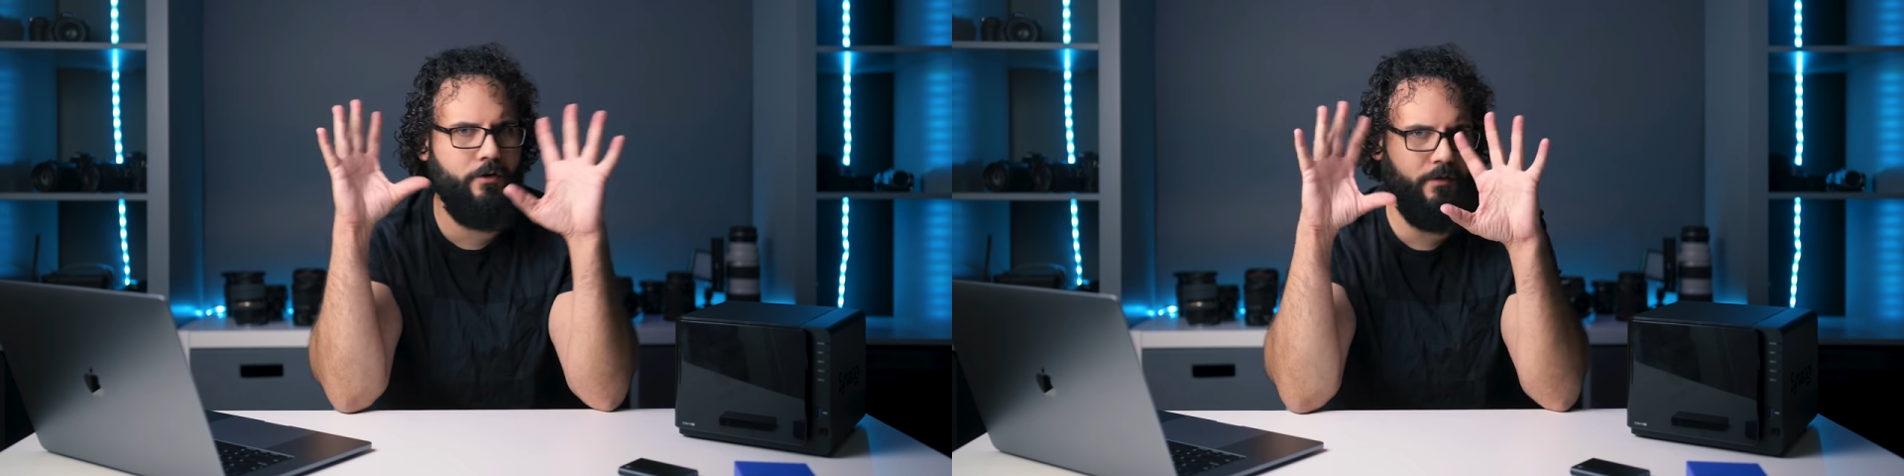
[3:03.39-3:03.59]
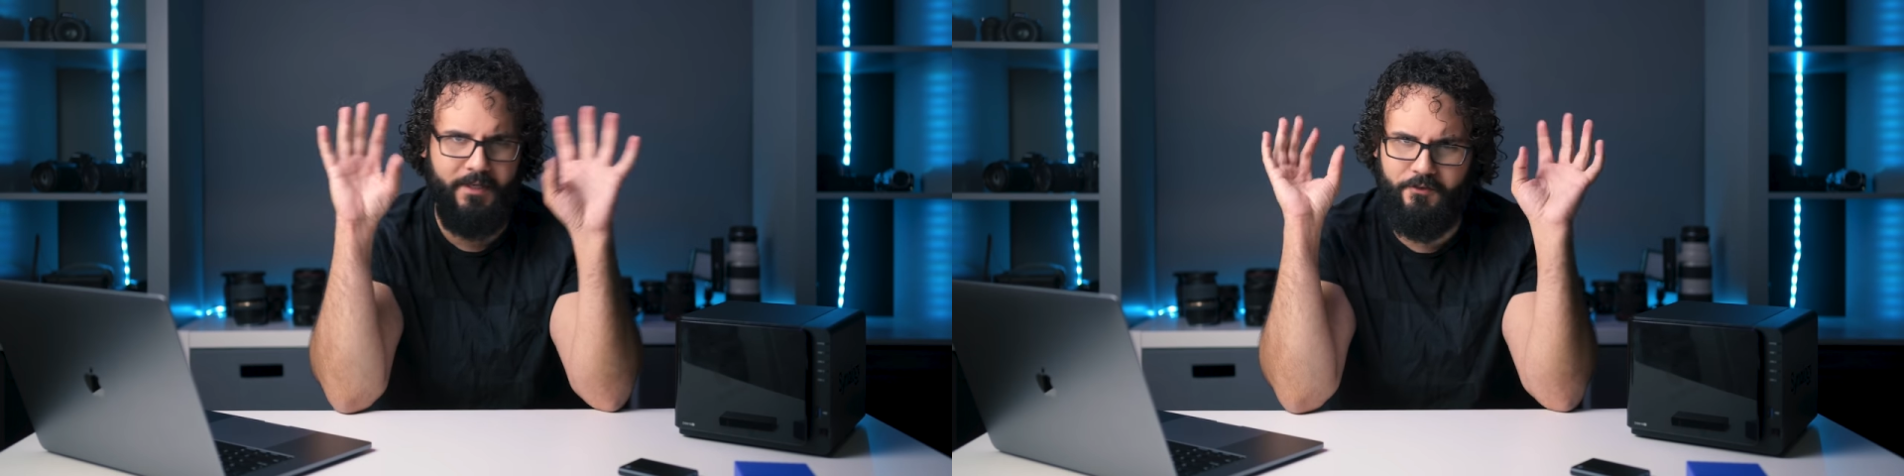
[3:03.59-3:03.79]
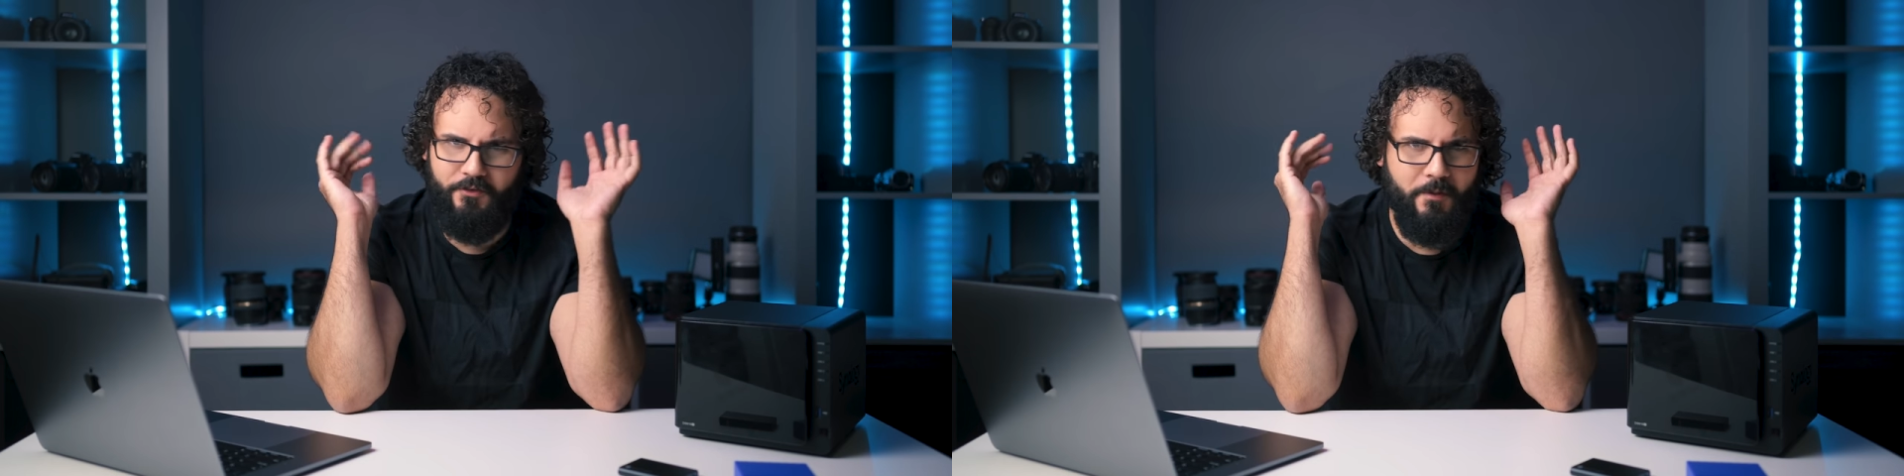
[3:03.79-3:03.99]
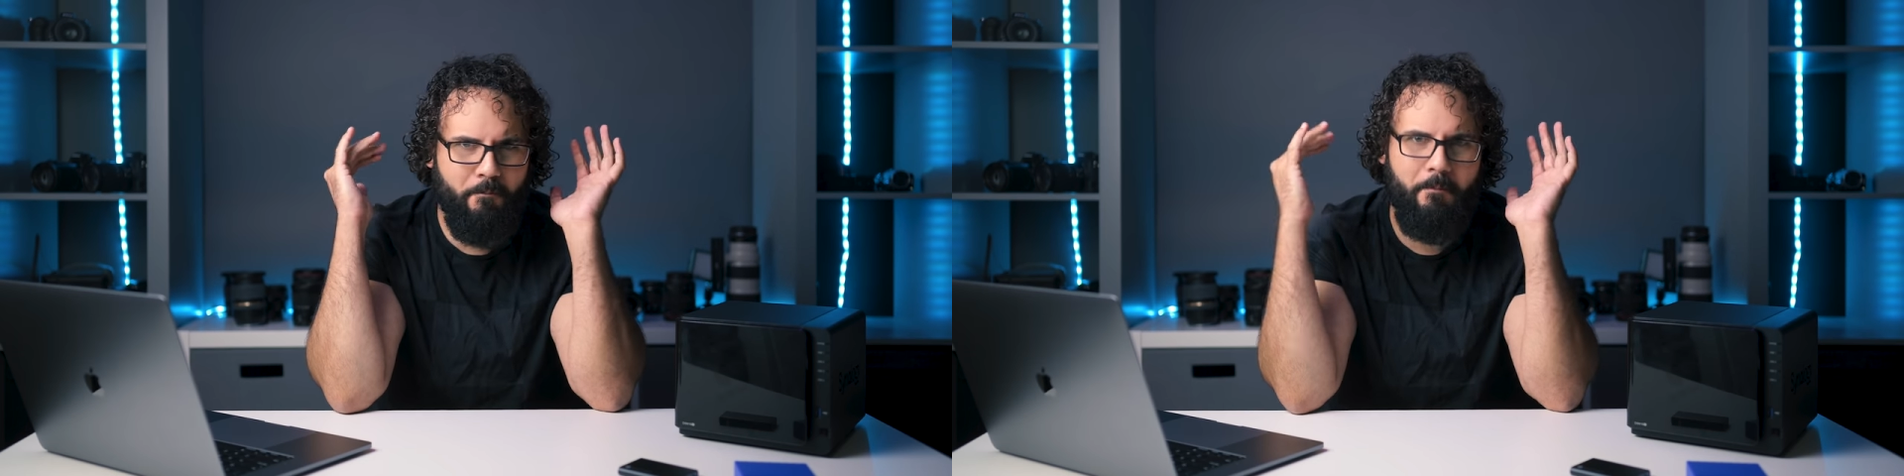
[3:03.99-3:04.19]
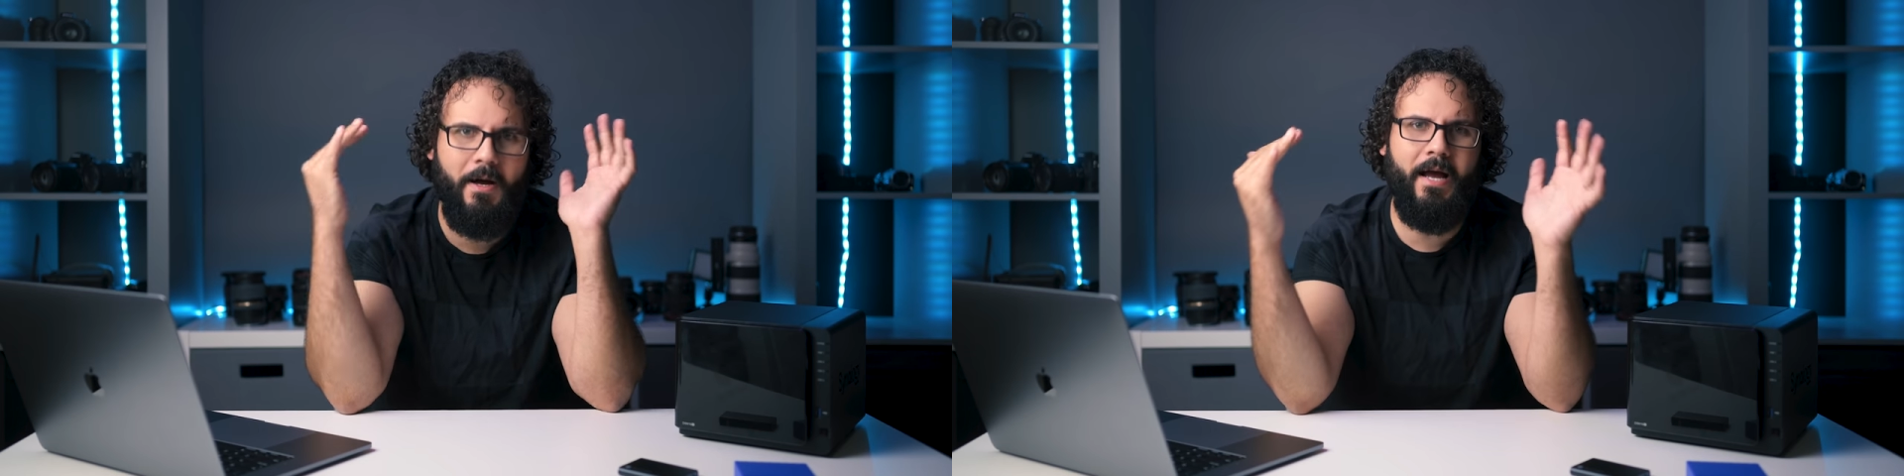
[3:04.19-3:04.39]
like just a
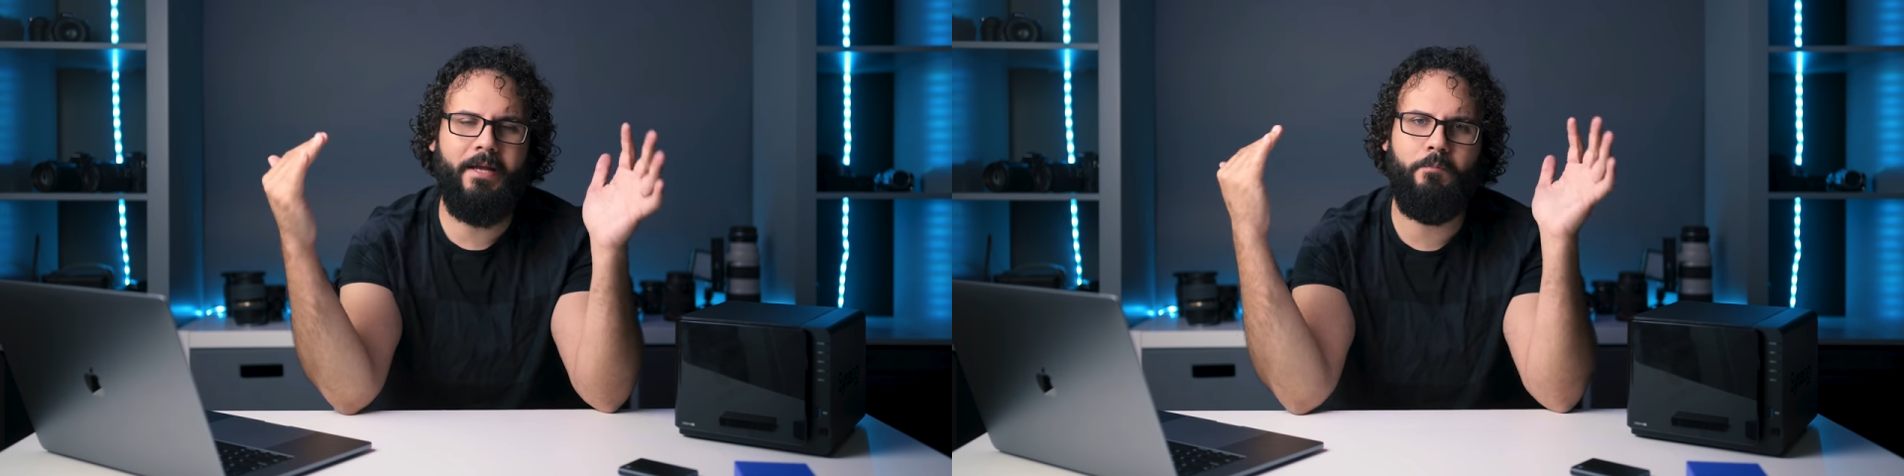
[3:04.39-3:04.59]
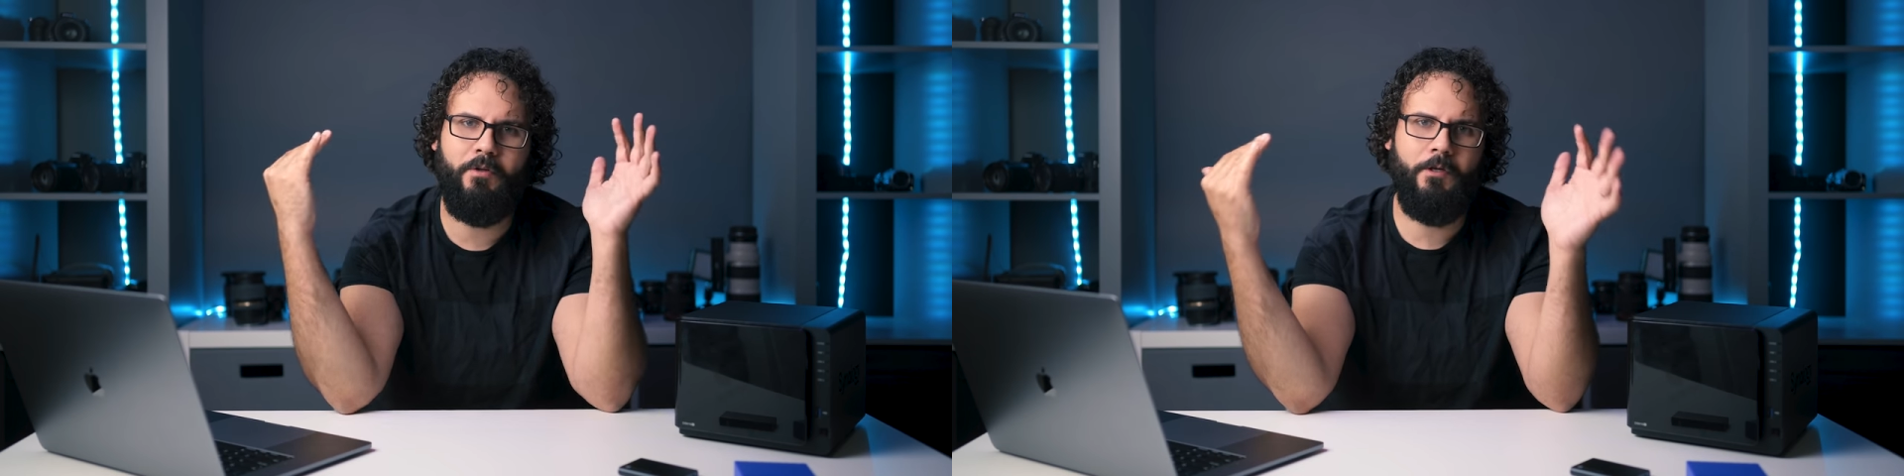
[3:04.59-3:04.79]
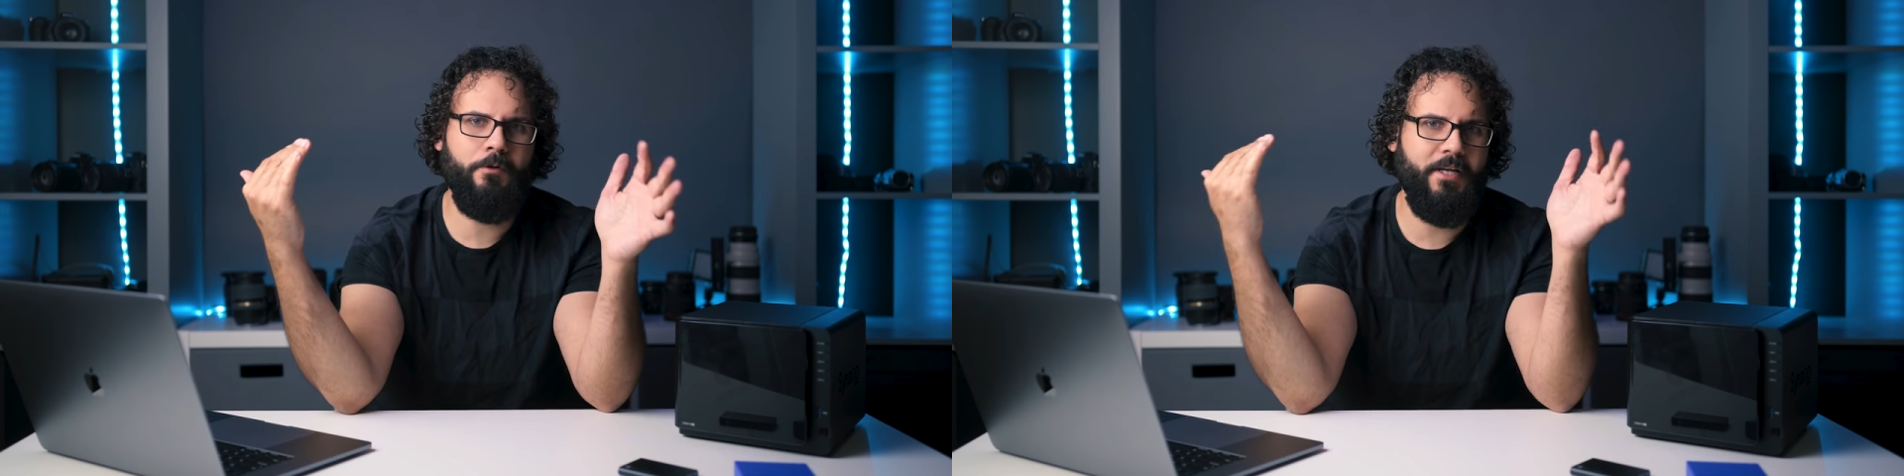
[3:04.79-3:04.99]
mind blown